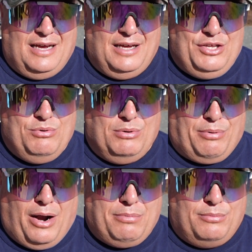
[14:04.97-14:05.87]
You would
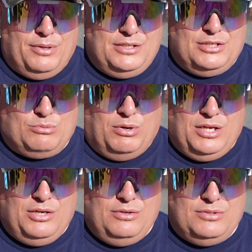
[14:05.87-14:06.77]
probably just want to
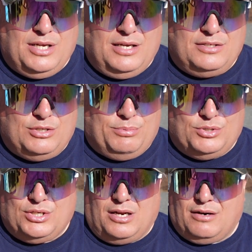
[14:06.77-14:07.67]
use a
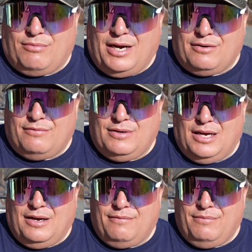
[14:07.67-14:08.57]
supersonic round
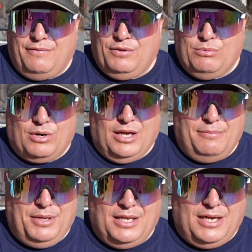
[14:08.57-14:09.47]
if you were going to
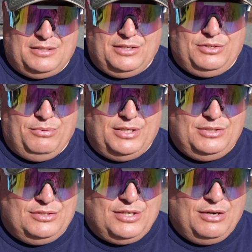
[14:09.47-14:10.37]
be in that
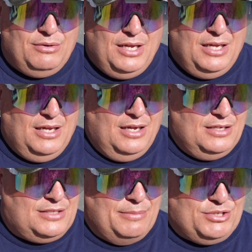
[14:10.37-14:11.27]
situation. So
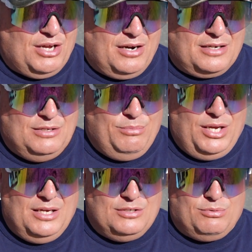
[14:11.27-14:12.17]
subsonic to
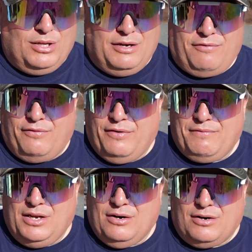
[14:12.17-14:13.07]
me is really for
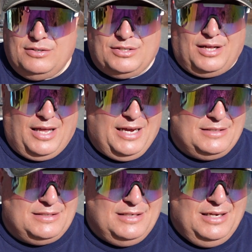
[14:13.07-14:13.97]
50 yards and
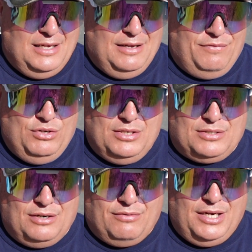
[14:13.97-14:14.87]
less. If you
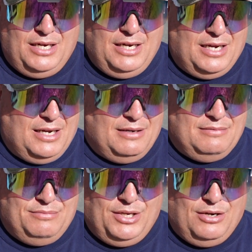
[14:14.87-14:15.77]
disagree,
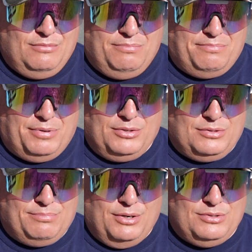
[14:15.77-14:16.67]
you know,
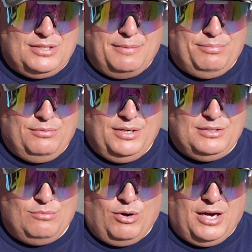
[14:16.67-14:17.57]
post up the
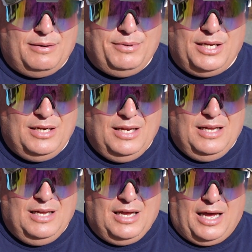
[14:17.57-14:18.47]
reason why, but
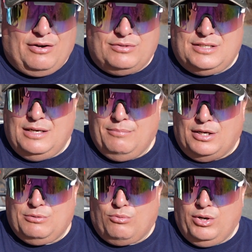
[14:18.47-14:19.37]
I don't see
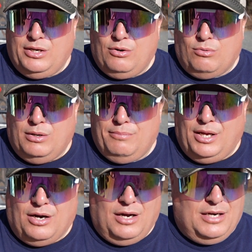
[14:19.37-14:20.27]
much point in going
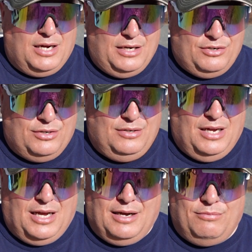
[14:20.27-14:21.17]
beyond 100
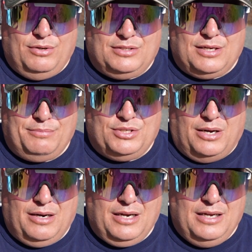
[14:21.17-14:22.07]
with
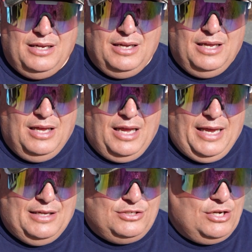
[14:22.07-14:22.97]
subsonic.
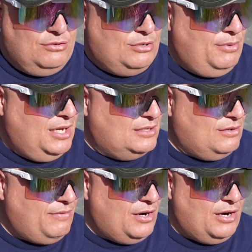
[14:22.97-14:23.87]
And so to me, it's a
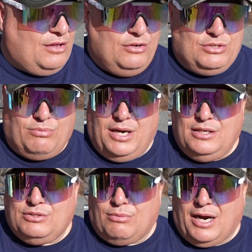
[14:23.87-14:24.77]
very close
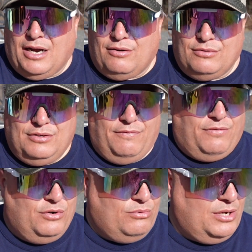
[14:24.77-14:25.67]
range round
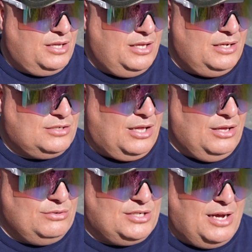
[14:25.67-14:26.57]
for doing things
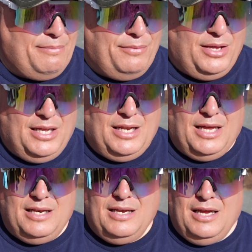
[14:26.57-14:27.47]
close up. And
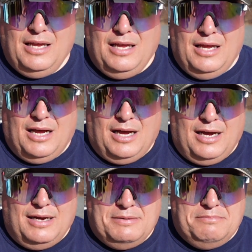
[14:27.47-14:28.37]
then,
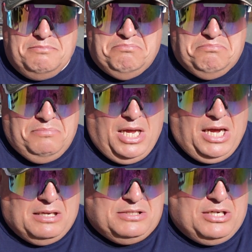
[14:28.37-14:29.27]

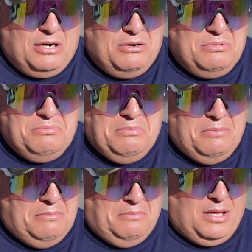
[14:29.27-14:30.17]
yeah, so
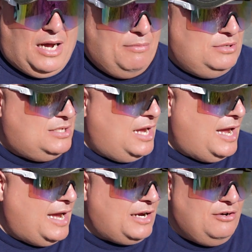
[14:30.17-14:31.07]
I would say
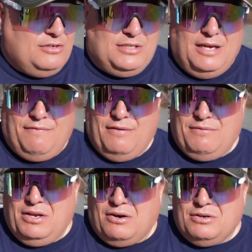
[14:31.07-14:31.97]
accuracy at
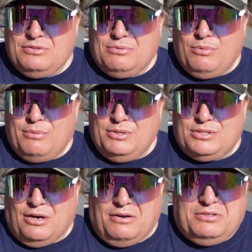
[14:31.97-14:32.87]
50 yards from what we
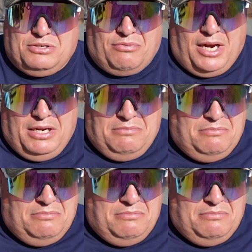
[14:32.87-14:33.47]
saw is great.